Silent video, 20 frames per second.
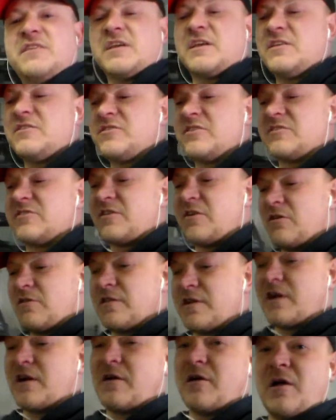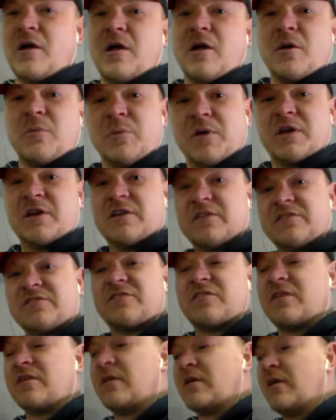They can just go there,
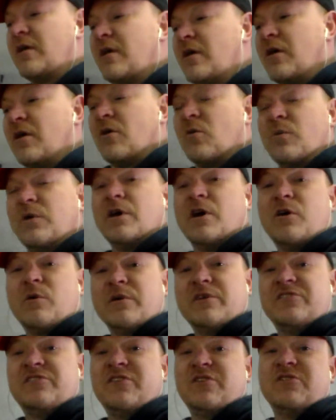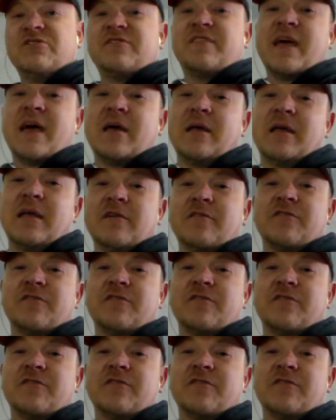because we always use that.